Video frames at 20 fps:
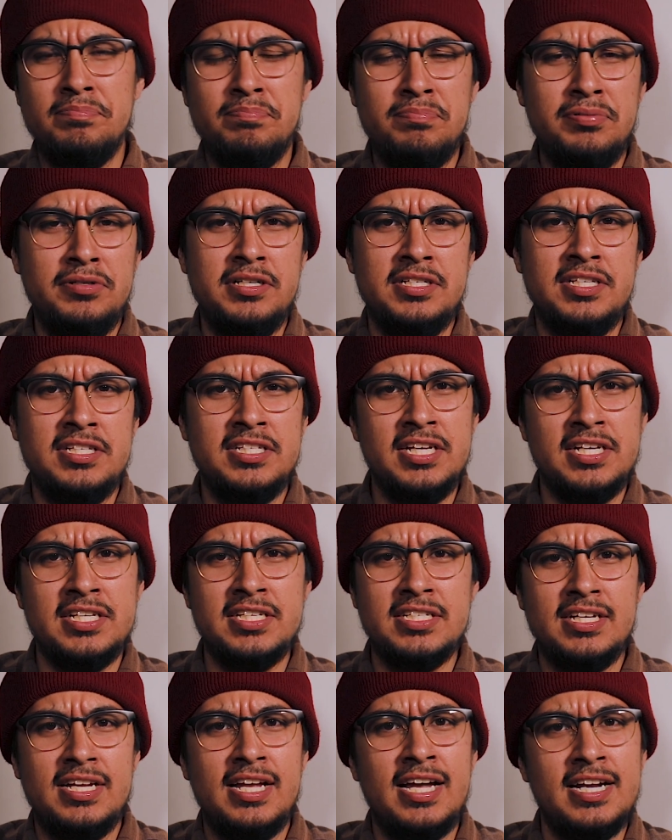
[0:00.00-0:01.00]
put a
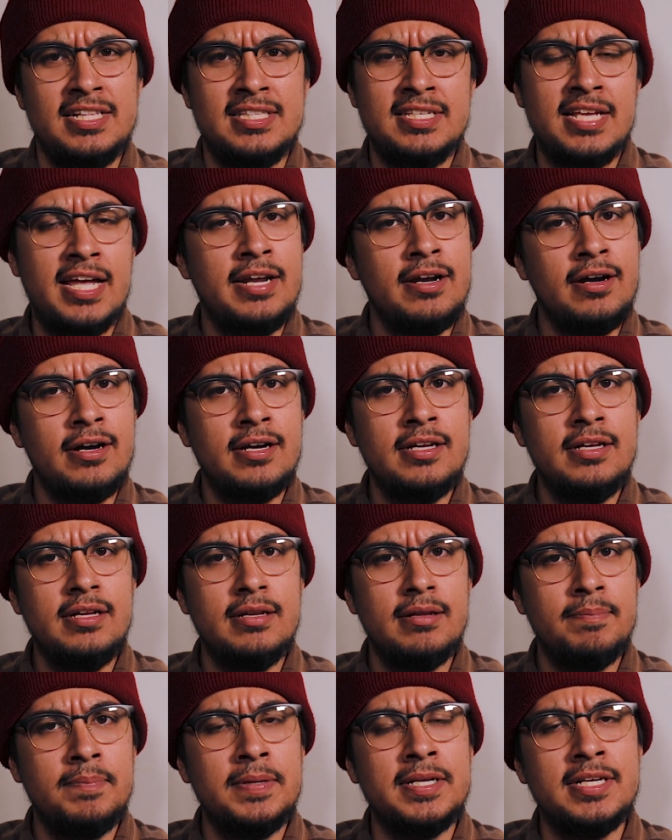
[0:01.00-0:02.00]
6 out of 10 on
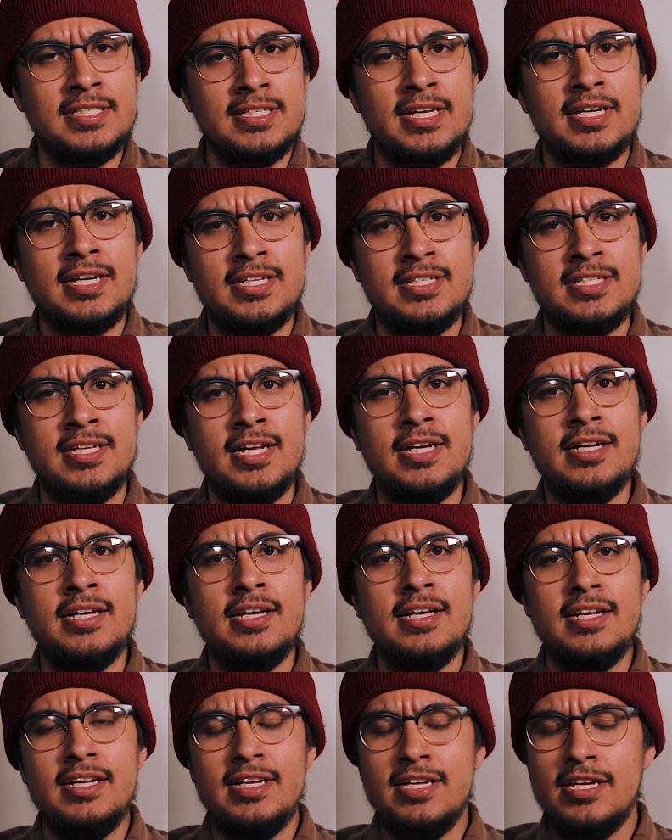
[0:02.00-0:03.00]
it, because like I said,
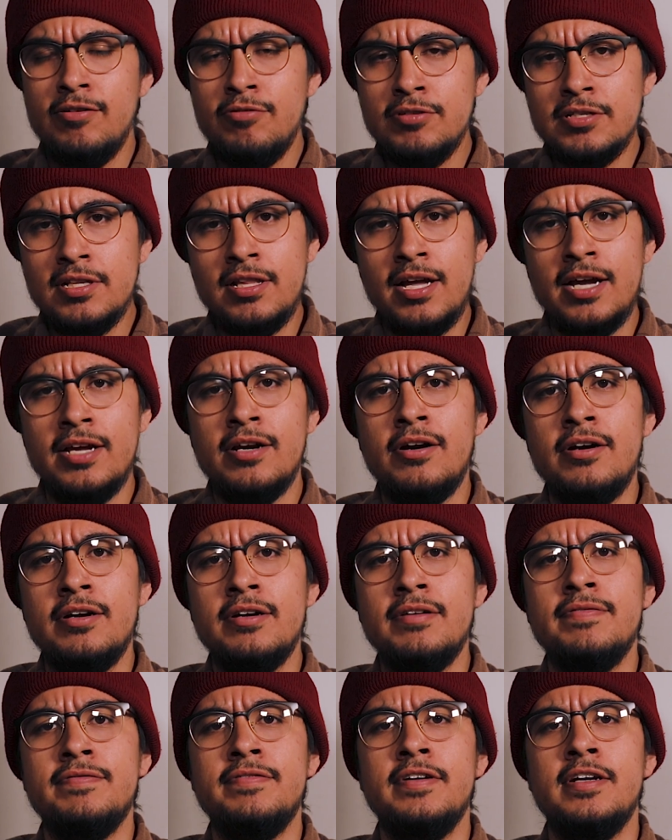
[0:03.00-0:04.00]
it was a
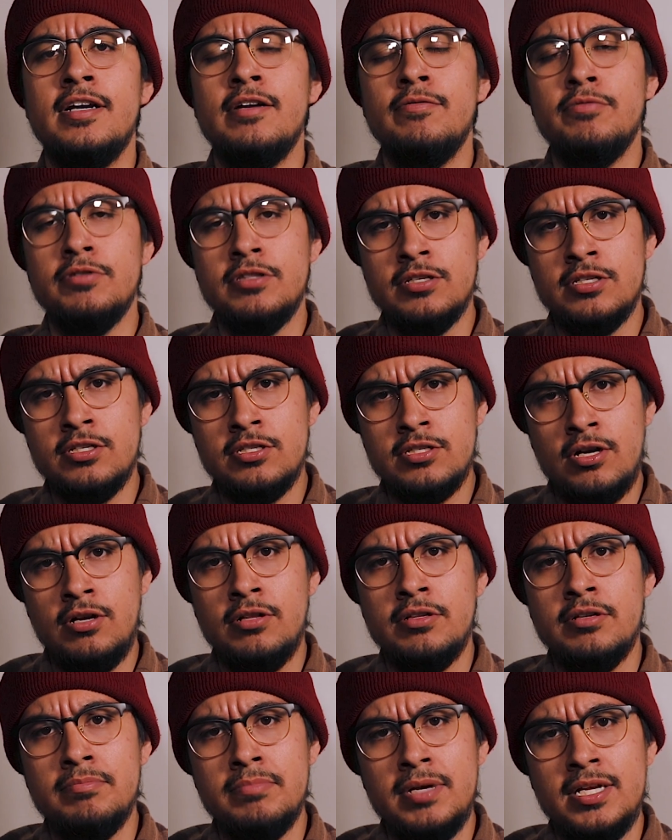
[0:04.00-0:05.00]
lighthearted affair with a
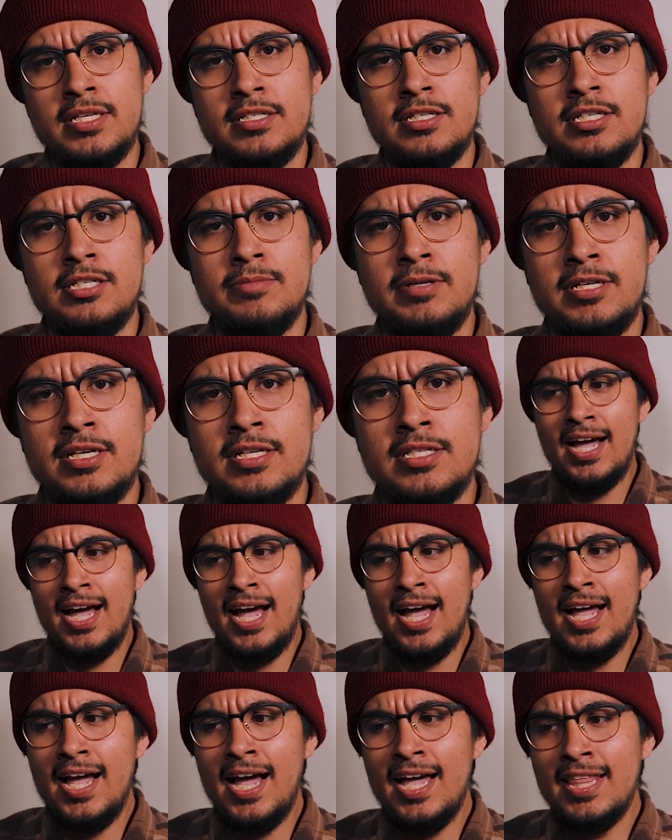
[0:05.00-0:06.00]
solid message, because
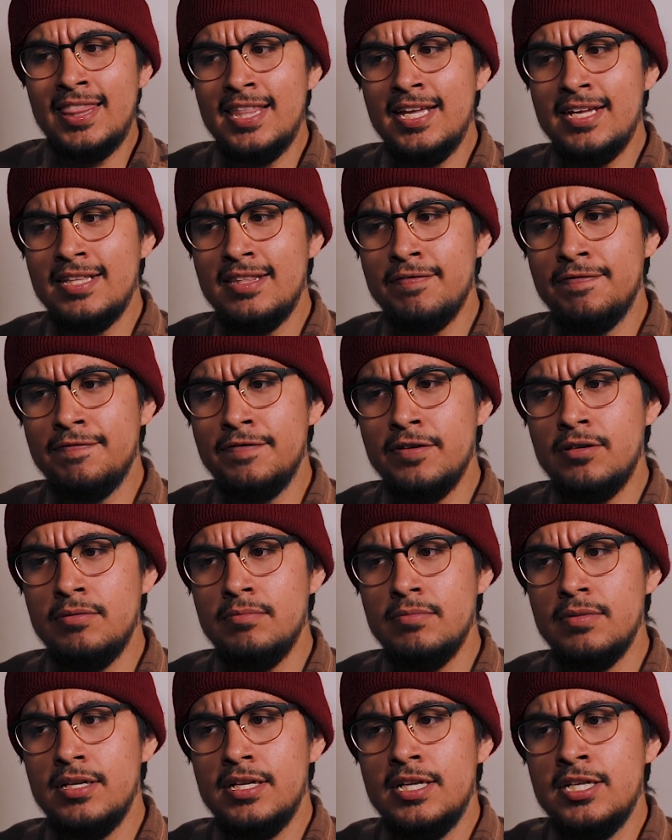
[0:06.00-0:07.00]
I think the
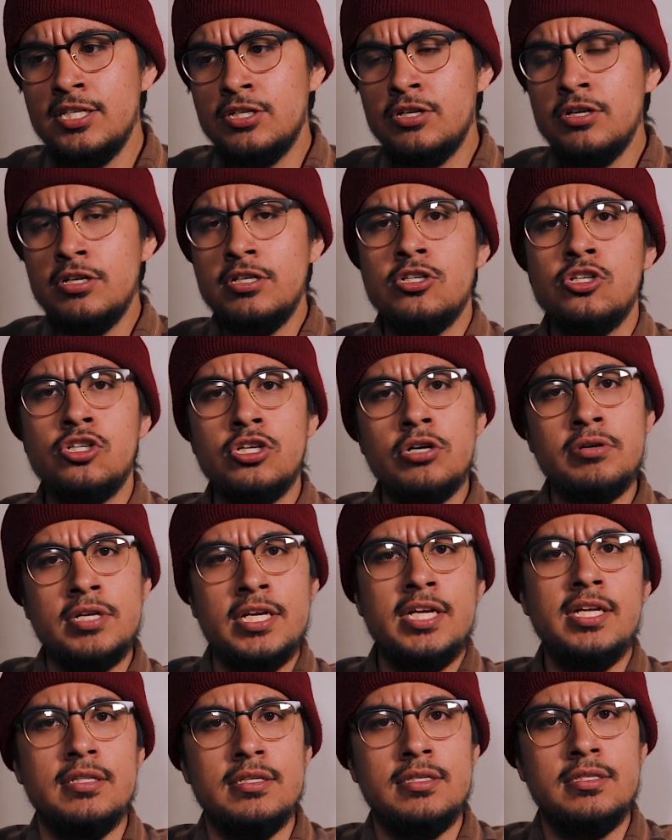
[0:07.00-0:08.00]
film is good to show
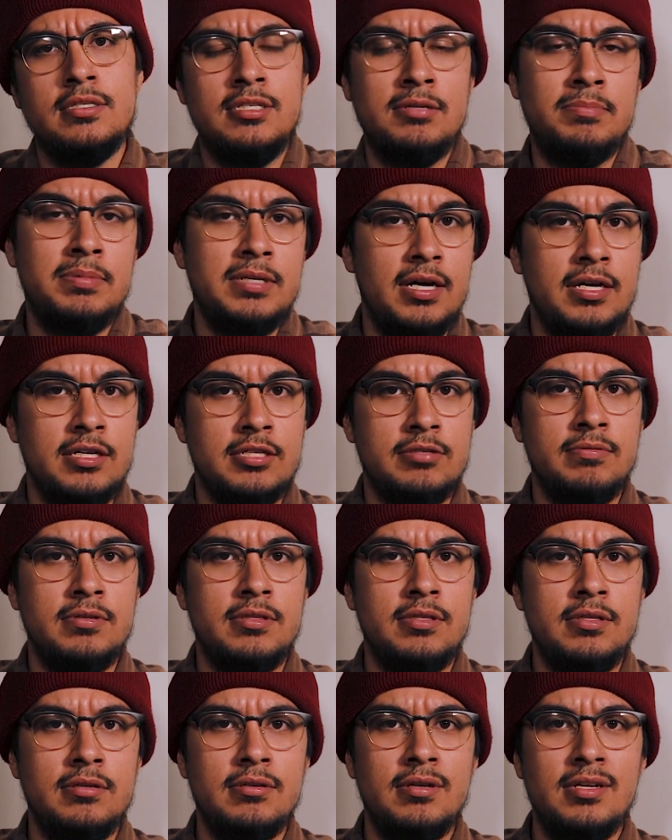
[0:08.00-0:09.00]
kids, to be honest
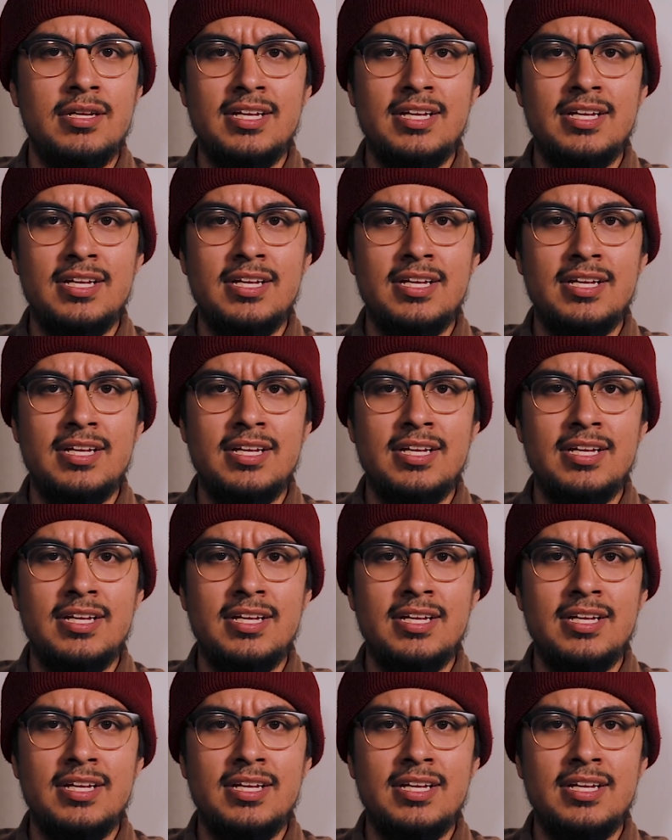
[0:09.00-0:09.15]
with you.